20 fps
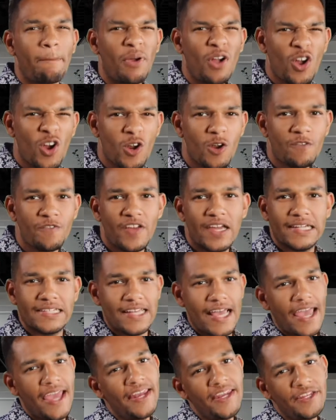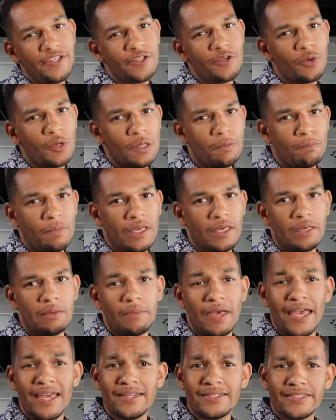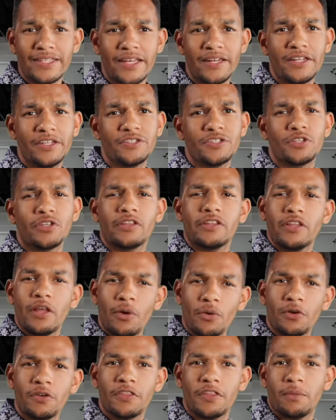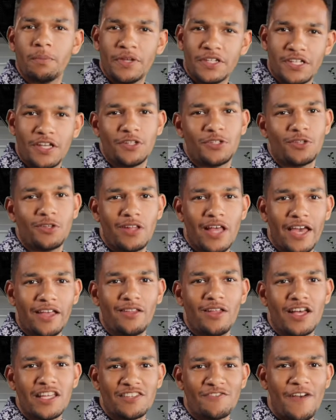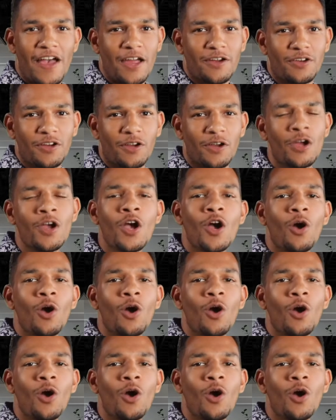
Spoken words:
perfect 80-degree beam intended to lower the potential light loss factor